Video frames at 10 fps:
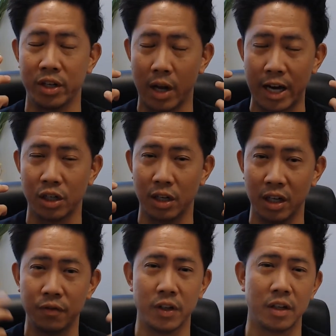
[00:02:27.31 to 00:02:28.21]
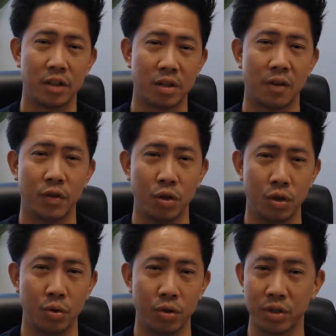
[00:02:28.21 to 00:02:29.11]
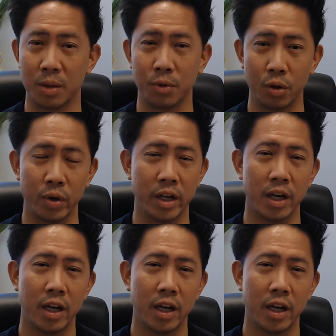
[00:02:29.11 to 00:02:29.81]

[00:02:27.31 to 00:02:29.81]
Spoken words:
actually lifting the soft tissue to some degree,